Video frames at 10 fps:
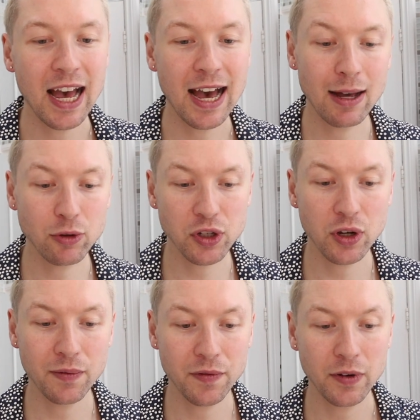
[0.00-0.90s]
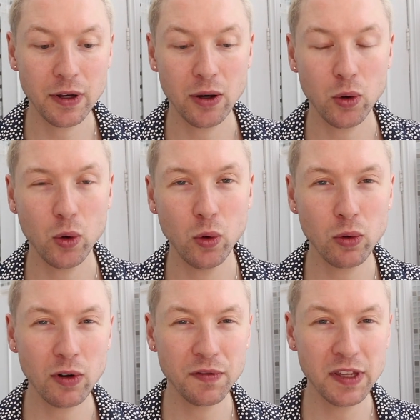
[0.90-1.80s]
out of
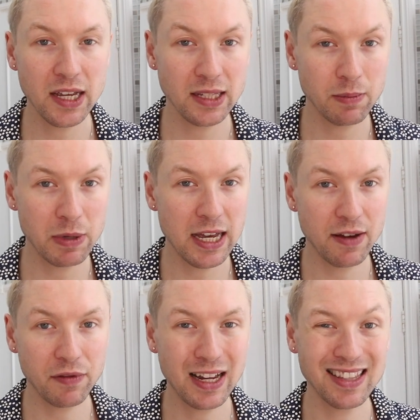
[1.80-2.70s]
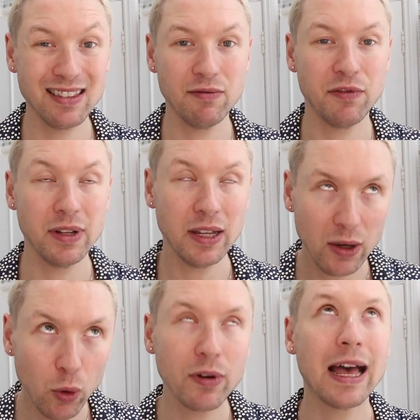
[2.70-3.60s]
all of the SPF,
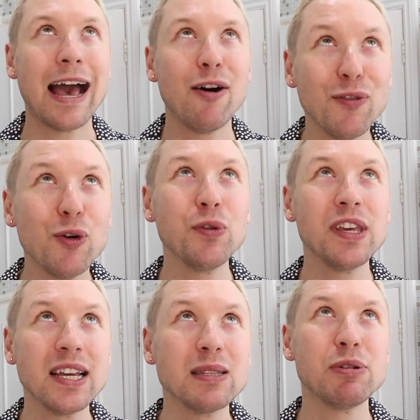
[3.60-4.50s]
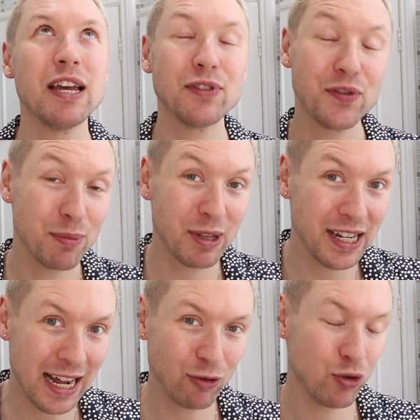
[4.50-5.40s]
out of all the SPFs from the
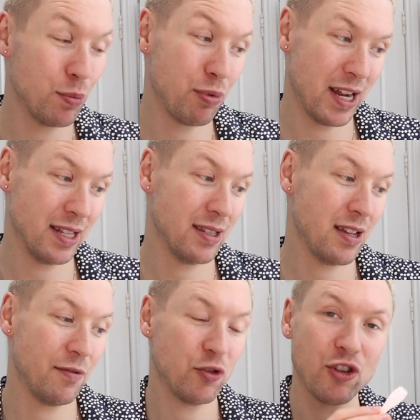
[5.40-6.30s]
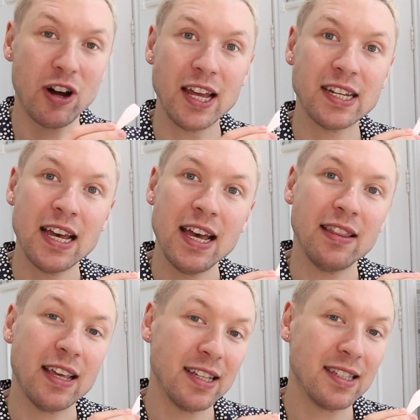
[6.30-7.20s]
natural brands that I've tried,
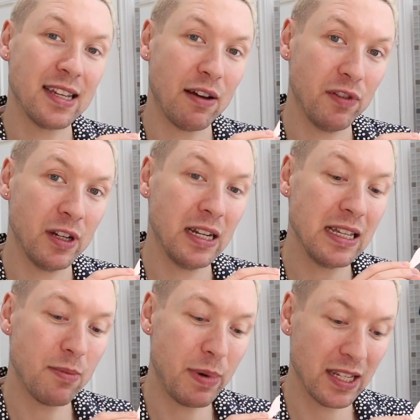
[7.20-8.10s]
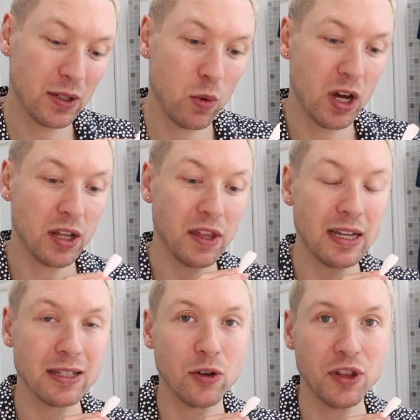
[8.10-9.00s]
that is definitely the best one. I
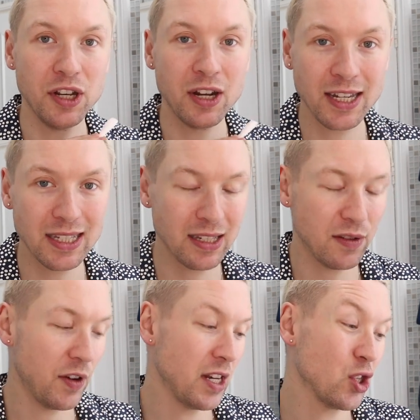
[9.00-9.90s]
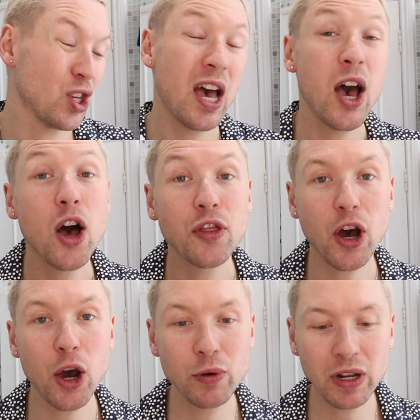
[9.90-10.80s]
think it's got the nicest finish.
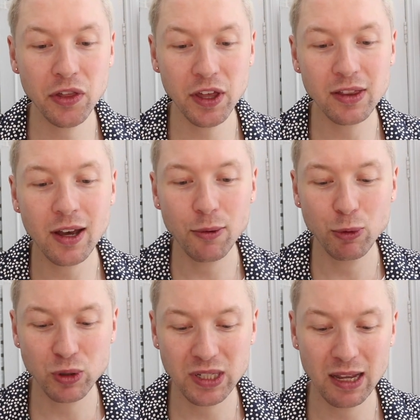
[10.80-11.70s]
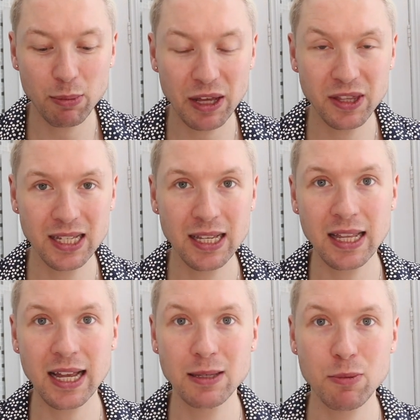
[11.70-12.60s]
The only thing that I will say about this, and
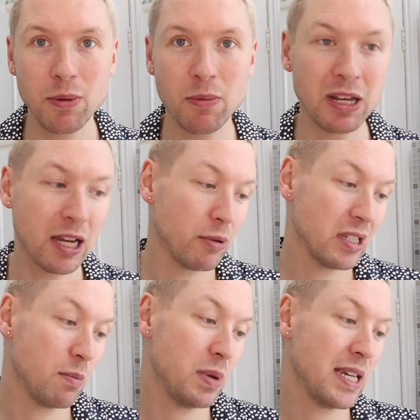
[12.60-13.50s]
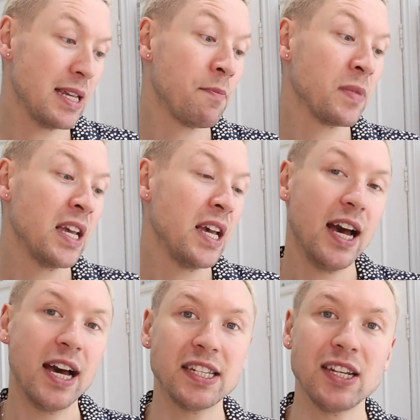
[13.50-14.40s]
that is probably going to be
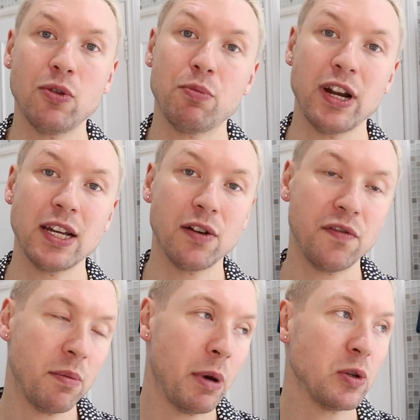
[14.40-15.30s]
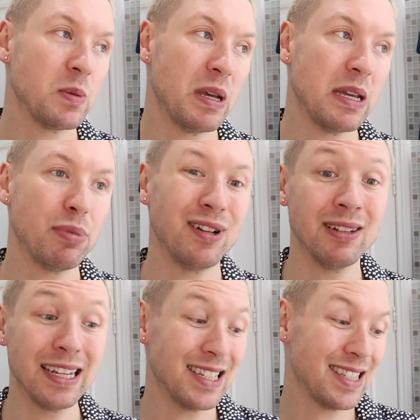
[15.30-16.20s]
a deal breaker for most
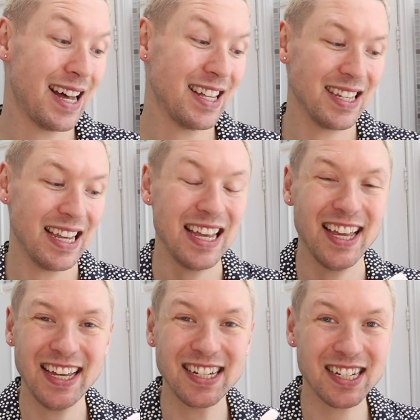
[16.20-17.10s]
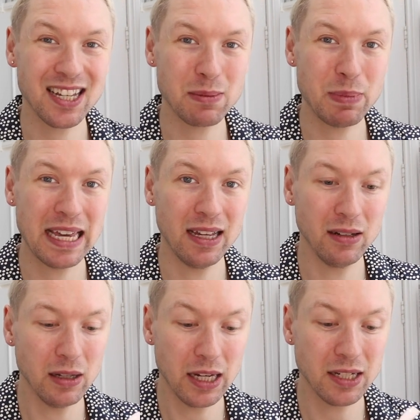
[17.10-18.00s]
people, is that it does
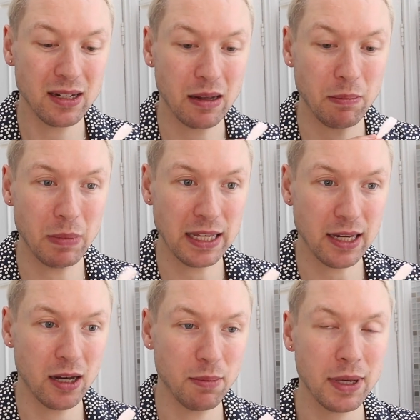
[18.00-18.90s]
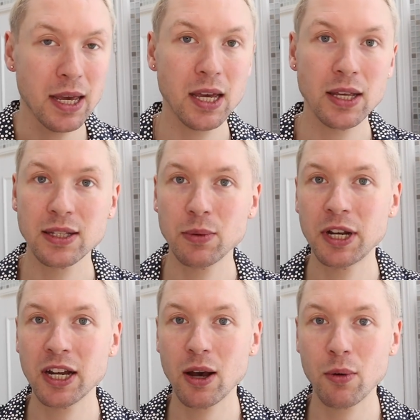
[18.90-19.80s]
peel under makeup. So
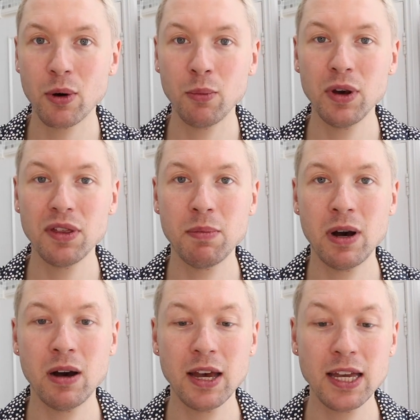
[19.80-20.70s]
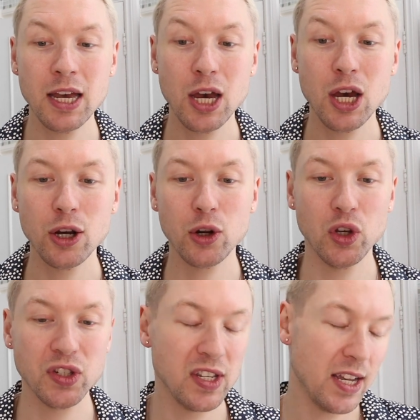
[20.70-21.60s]
when I go on with my
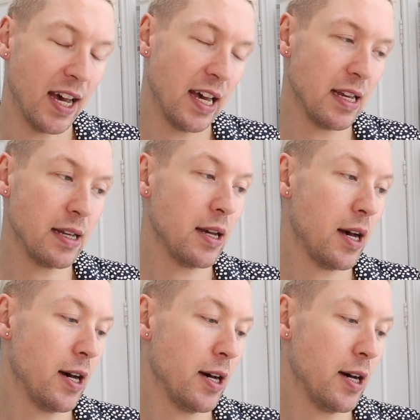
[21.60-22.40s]
Glossier